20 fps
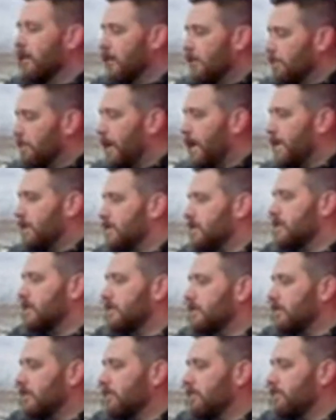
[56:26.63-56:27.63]
makes
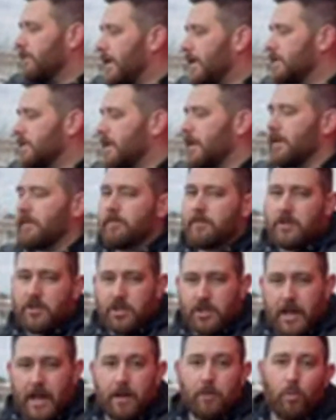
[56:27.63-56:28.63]
it
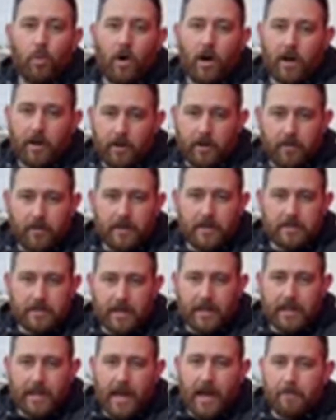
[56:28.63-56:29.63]
shed water and things
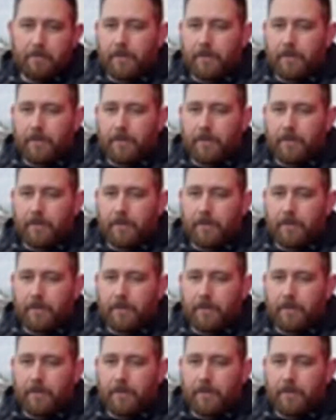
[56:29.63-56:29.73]
like that.